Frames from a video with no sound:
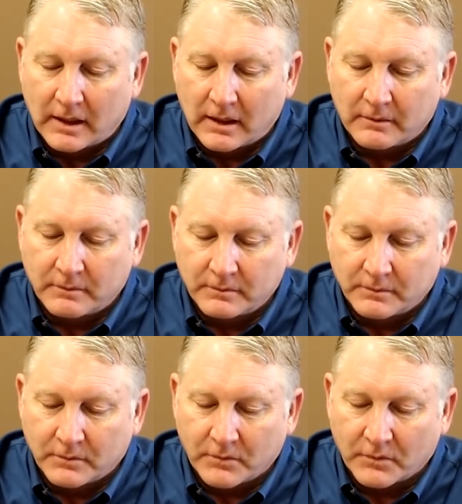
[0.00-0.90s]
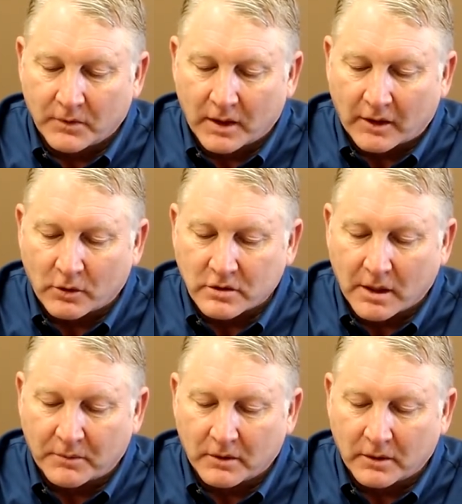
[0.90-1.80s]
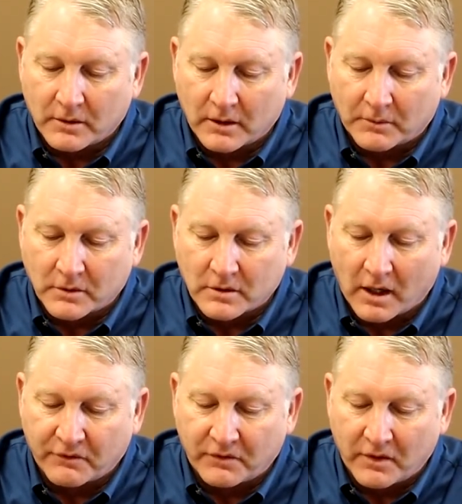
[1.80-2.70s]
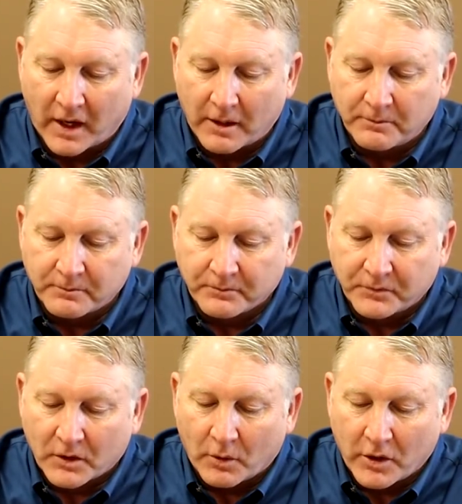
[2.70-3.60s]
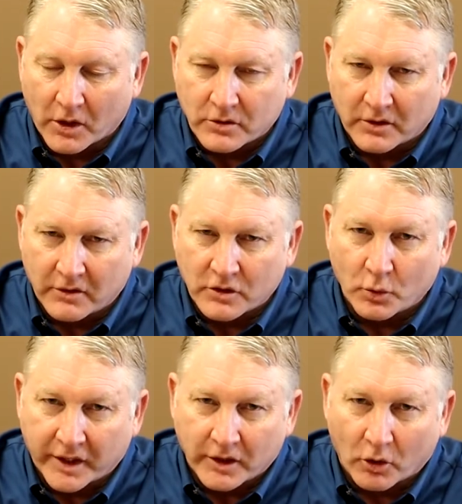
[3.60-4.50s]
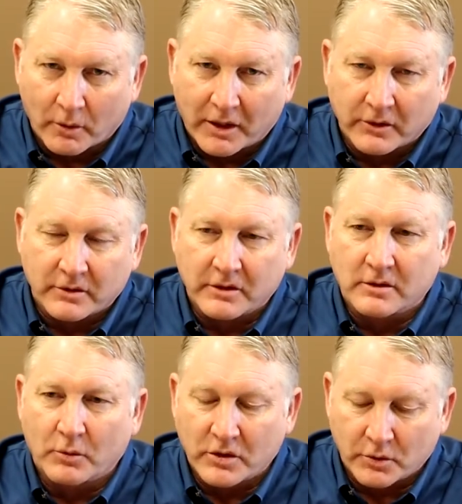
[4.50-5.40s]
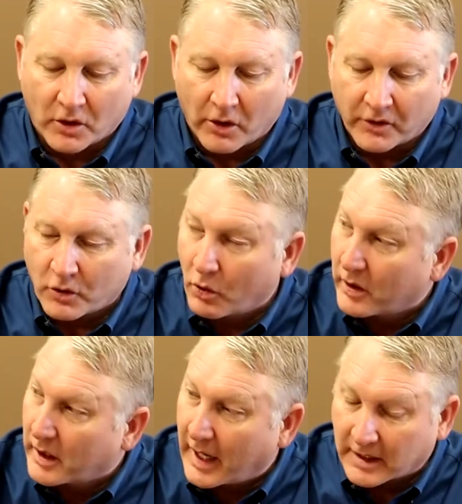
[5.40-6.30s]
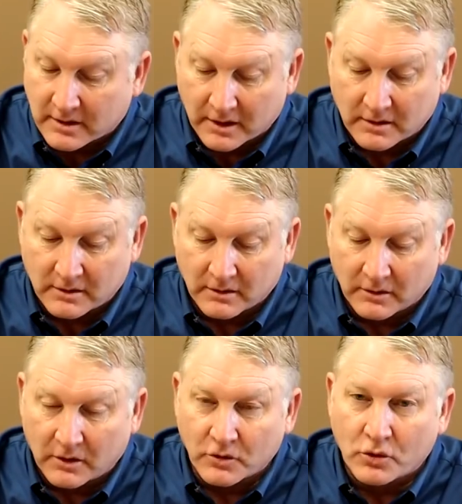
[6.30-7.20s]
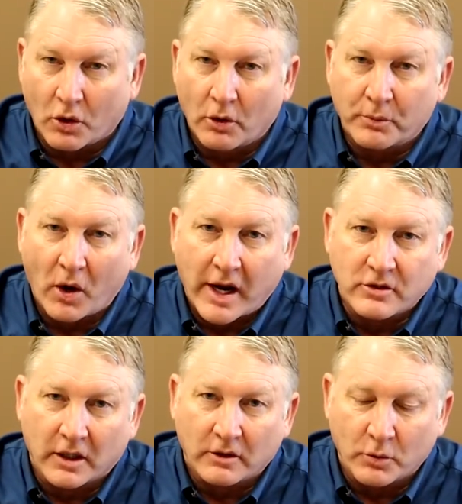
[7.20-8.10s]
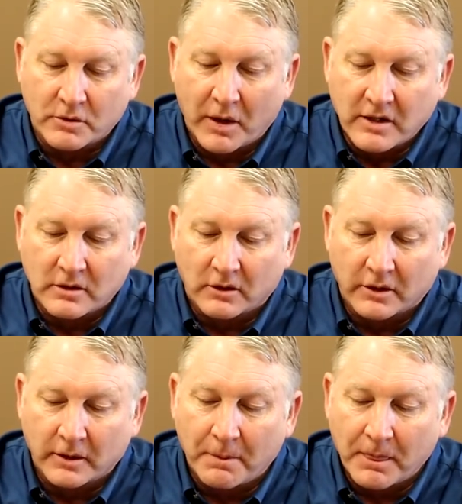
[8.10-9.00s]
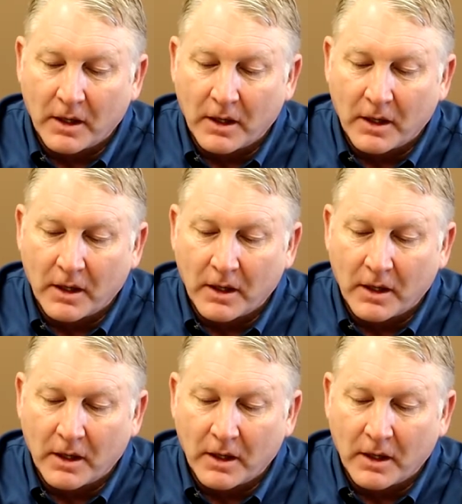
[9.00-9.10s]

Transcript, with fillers: Um, got those up to up to snuff, and then we also did this ring doorbell system, which we called the Court Access Control Project, which basically